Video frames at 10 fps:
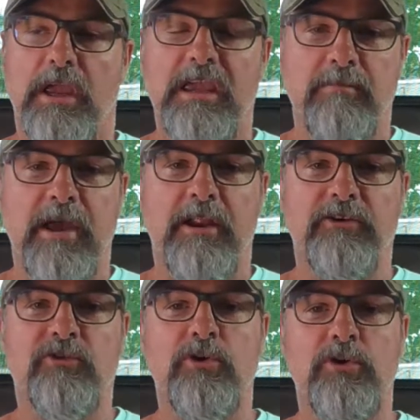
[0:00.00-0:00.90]
email
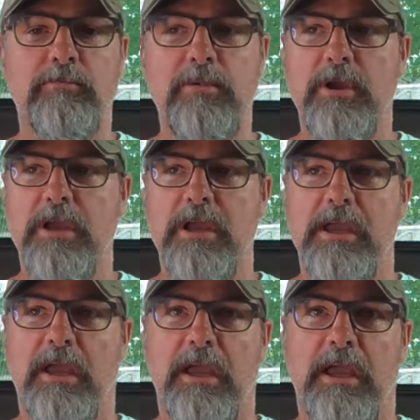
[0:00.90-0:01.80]
it to them,
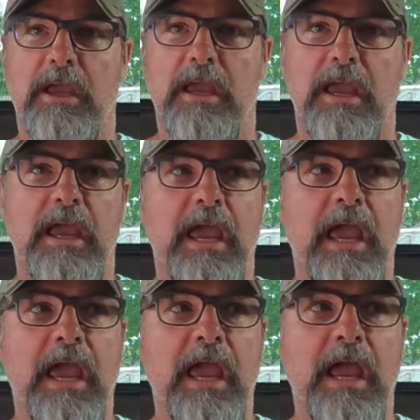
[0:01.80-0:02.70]

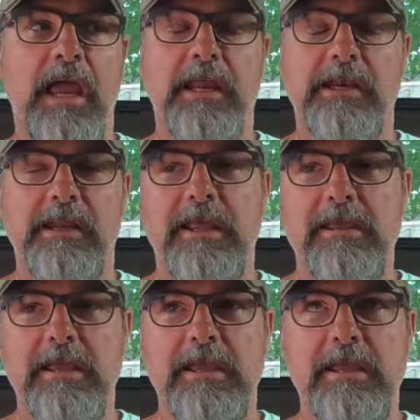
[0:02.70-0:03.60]
and
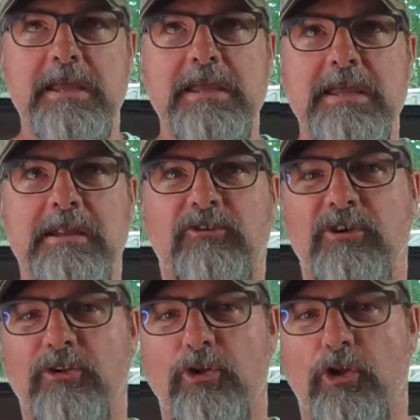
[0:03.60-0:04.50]
it
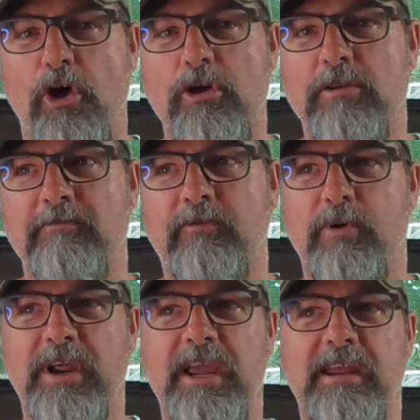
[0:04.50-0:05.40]
took a little longer than
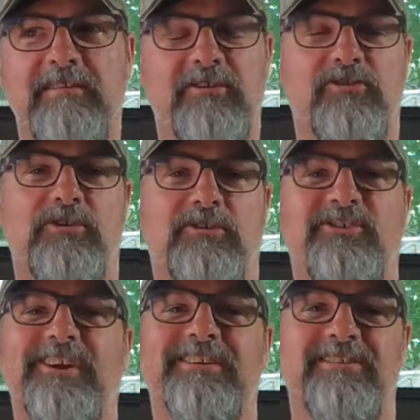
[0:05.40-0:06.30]
4 days. It took
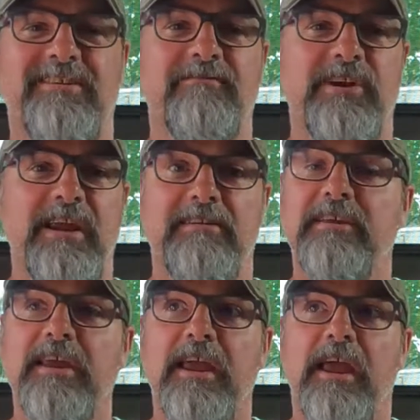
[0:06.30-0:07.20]
6-7
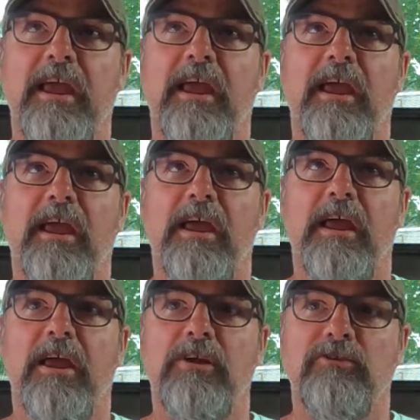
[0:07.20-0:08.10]
days.
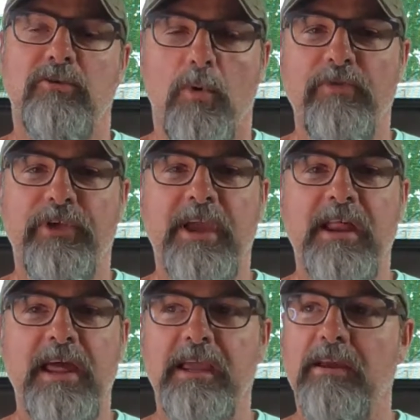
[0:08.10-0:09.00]
So one thing
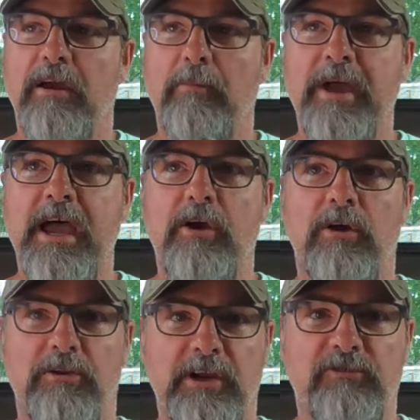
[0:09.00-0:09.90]
I like
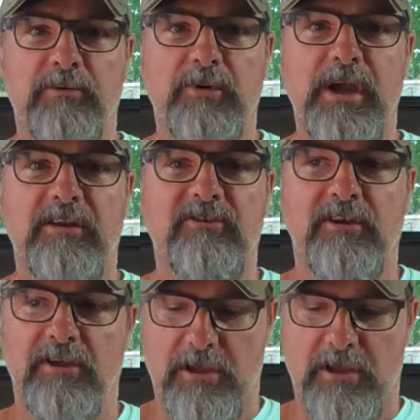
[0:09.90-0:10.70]
about electric bikes,